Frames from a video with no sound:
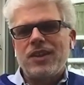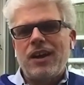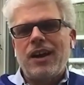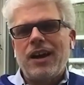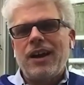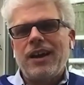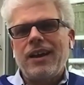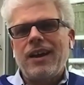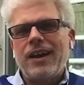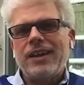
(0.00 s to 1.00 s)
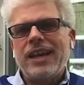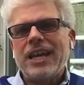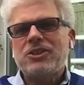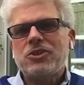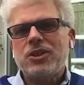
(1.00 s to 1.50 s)
Now, I
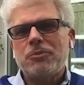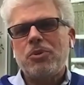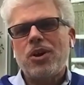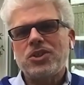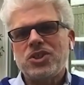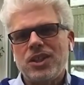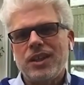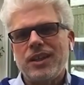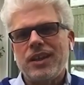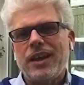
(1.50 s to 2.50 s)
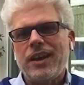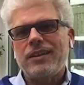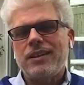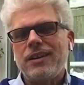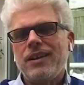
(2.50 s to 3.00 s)
answered it partially,
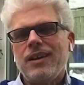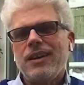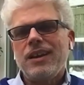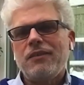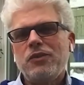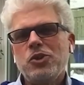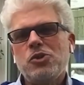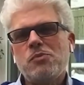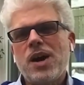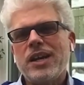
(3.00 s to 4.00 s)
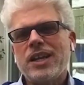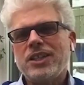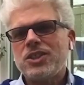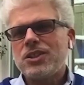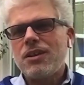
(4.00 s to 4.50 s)
and if you don't mind, I
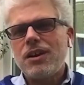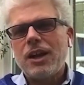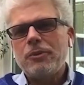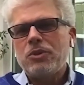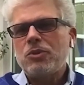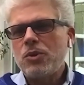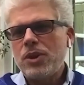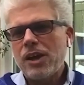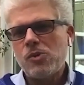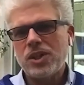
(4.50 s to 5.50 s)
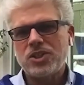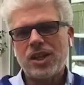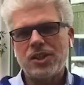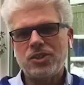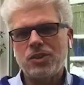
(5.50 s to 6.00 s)
just thought I would throw that
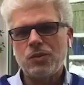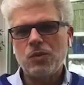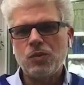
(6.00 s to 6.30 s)
question at you.